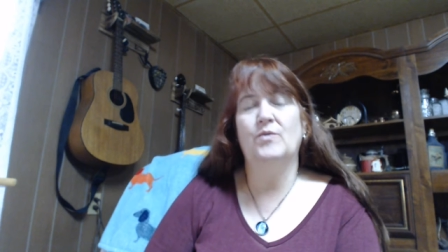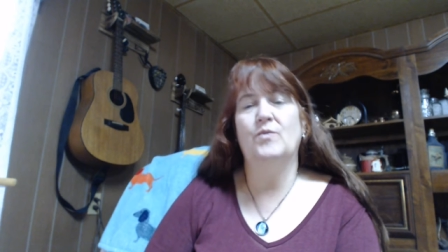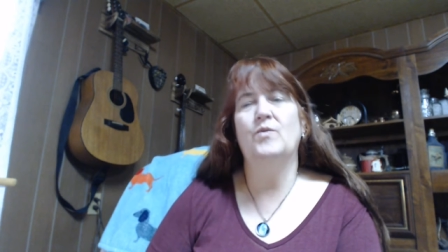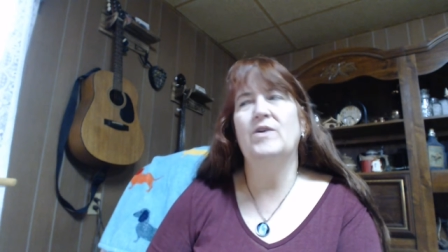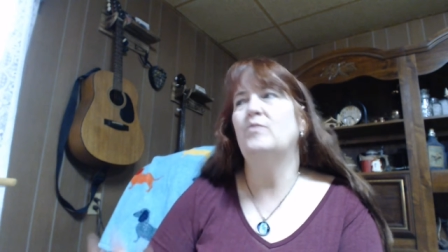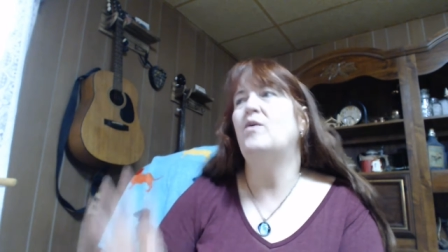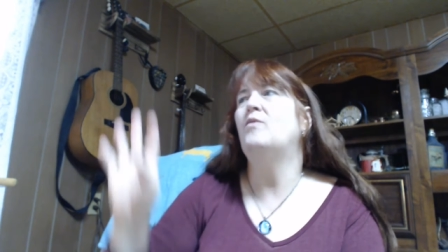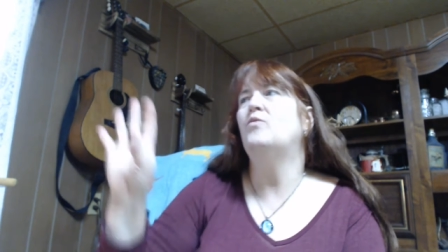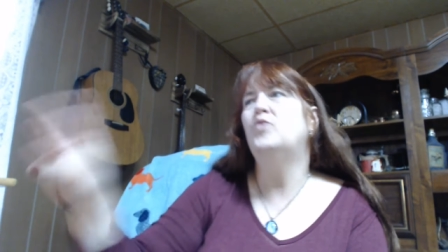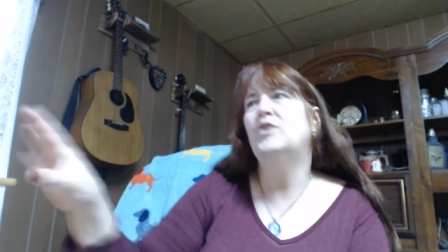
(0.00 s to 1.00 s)
with what
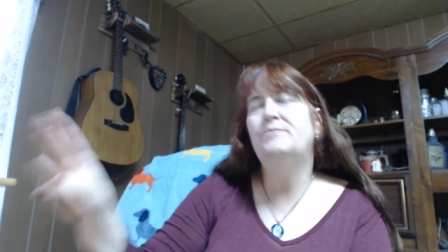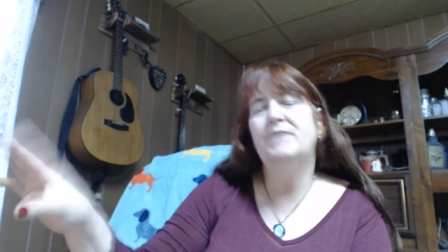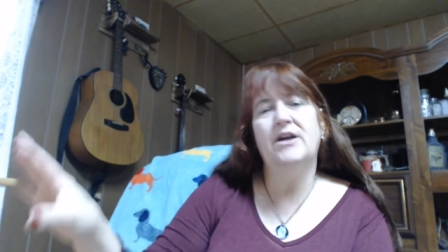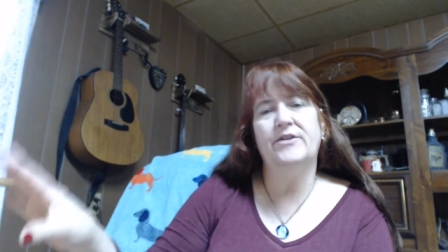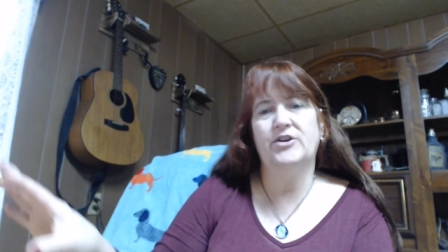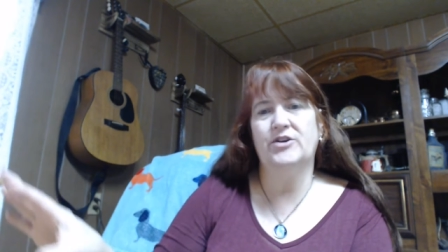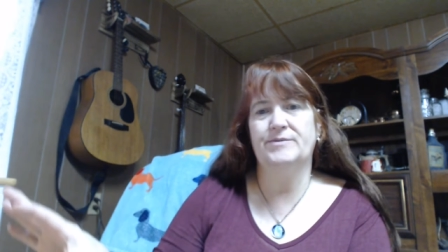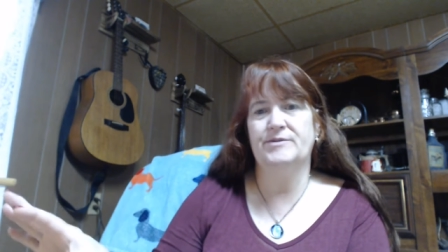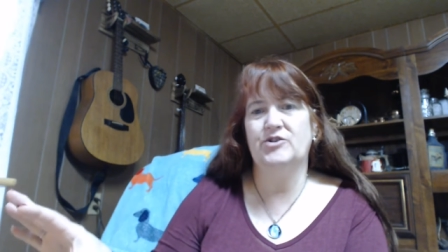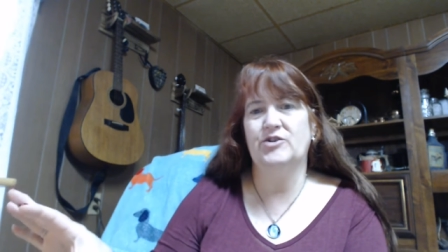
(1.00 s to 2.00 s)
would be on the
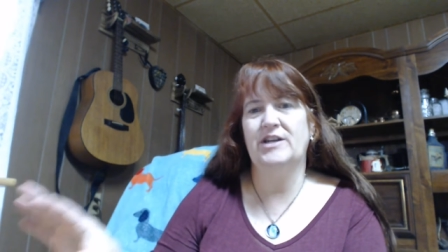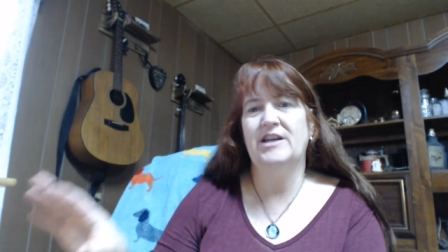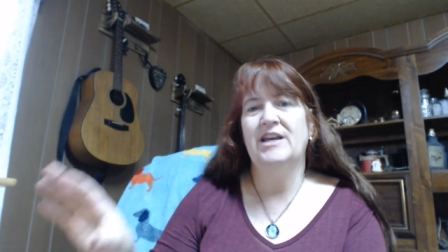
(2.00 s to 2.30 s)
Christmas tree.